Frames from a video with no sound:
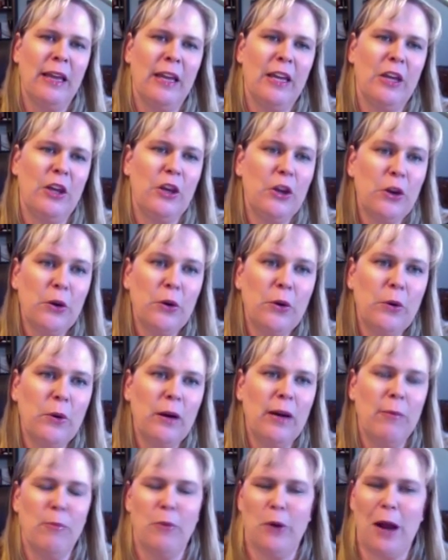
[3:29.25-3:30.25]
You
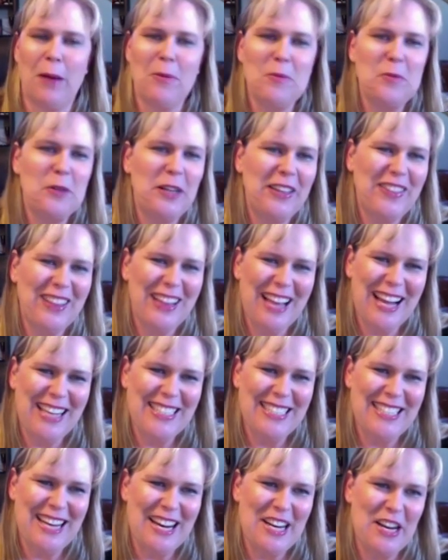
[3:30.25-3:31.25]
probably in the
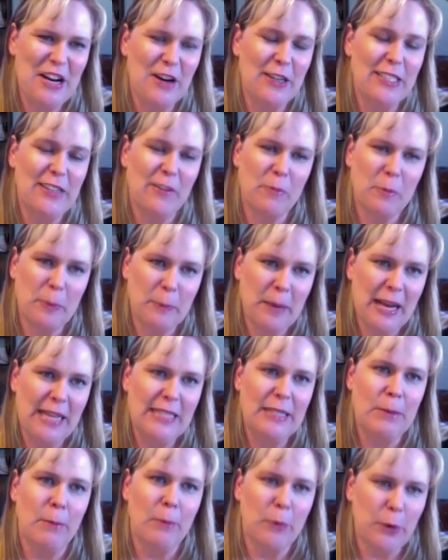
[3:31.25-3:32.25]
last 10 years have made
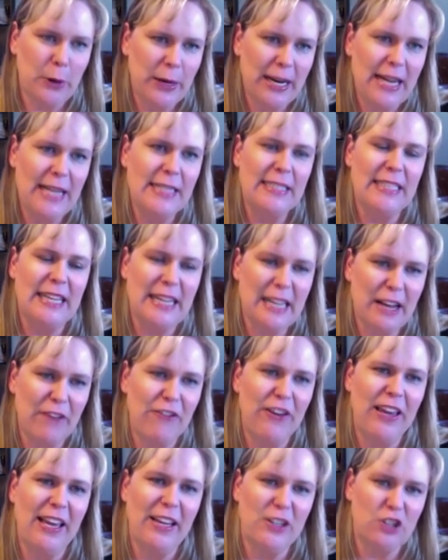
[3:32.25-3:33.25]
some pretty
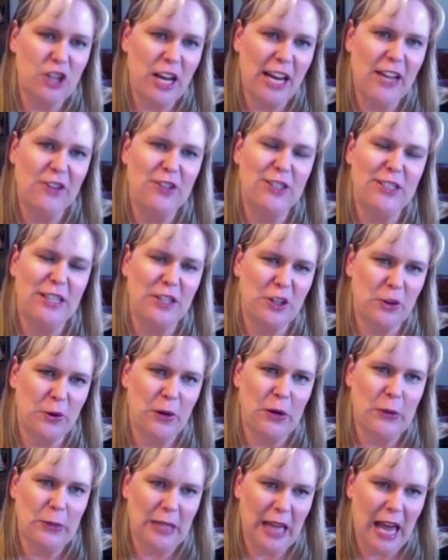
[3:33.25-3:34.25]
significant changes in your
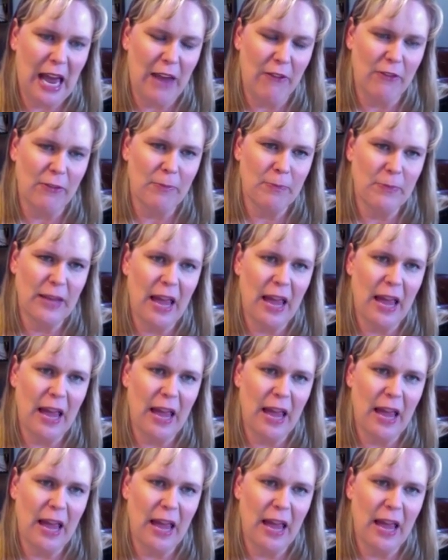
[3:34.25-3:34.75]
own life.